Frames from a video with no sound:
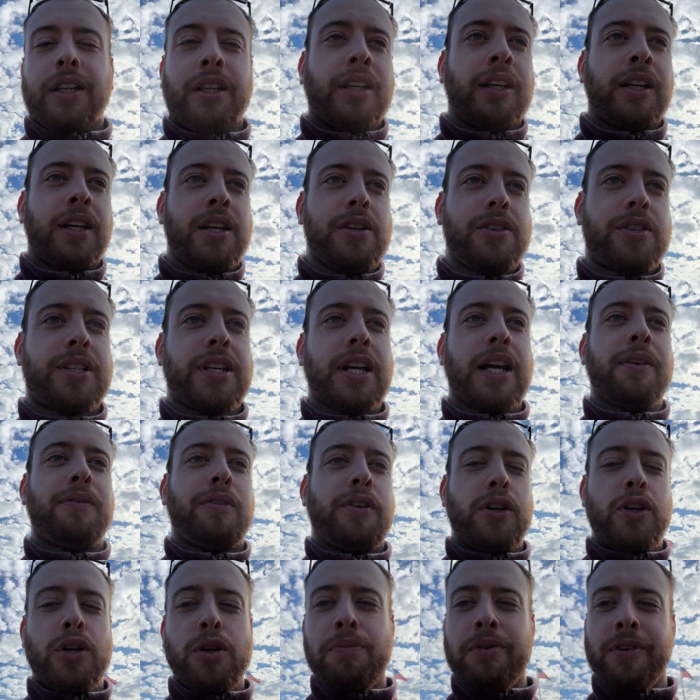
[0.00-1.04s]
I used to have
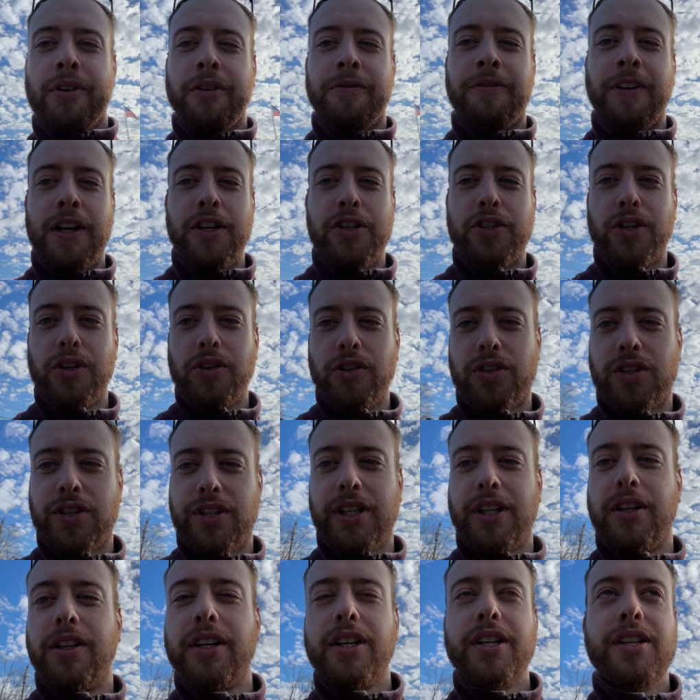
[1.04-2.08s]
an Uber Adventures
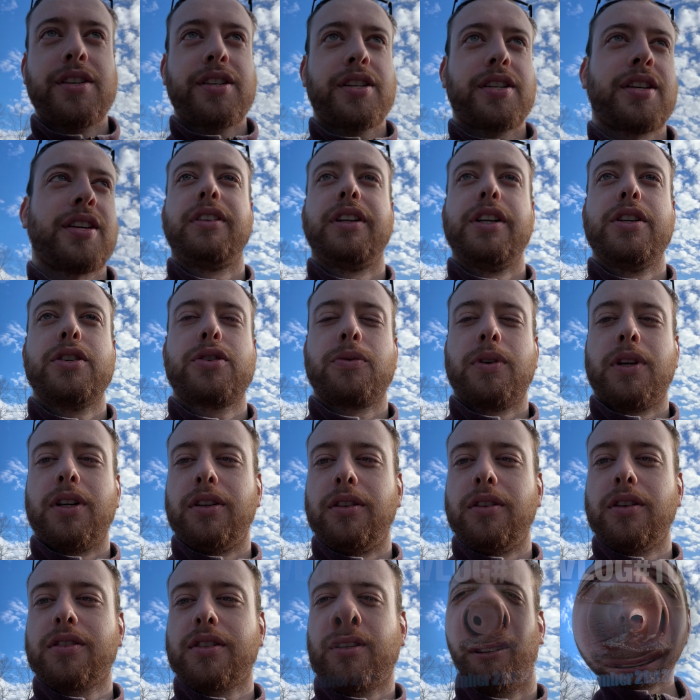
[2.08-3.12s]
series. Here's what it
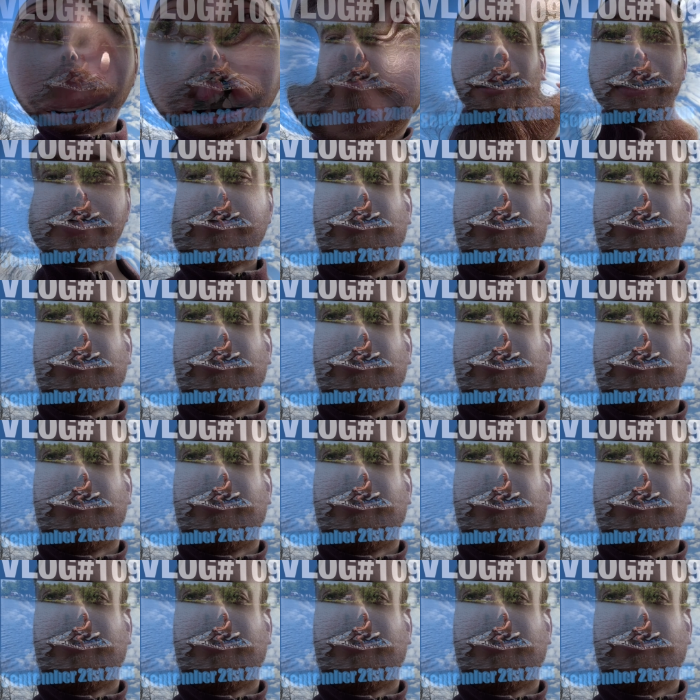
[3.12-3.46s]
looked like.